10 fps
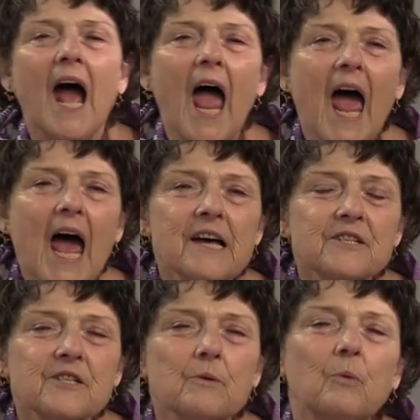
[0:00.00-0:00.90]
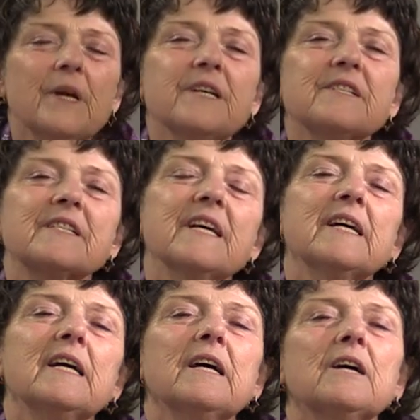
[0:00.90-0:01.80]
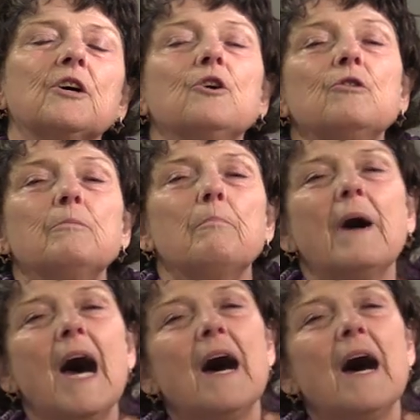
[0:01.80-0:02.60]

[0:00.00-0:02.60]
As we sing goodbye.